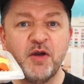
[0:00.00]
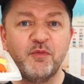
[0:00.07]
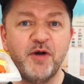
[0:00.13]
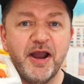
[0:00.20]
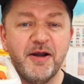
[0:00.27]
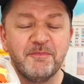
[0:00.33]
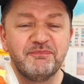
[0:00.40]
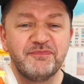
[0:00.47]

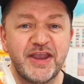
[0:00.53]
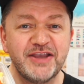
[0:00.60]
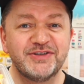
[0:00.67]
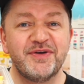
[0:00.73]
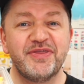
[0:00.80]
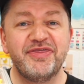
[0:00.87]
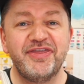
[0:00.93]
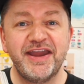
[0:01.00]
Well,
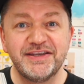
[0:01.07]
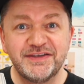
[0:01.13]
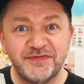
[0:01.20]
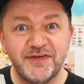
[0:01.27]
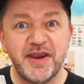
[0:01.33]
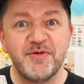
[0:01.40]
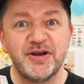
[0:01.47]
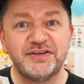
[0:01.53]
so thanks
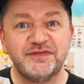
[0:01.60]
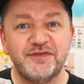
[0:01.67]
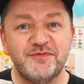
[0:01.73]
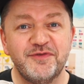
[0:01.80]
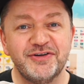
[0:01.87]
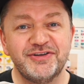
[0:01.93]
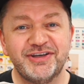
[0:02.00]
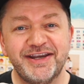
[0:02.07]
very much for
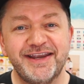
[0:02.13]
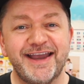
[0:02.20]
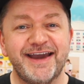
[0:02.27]
watching,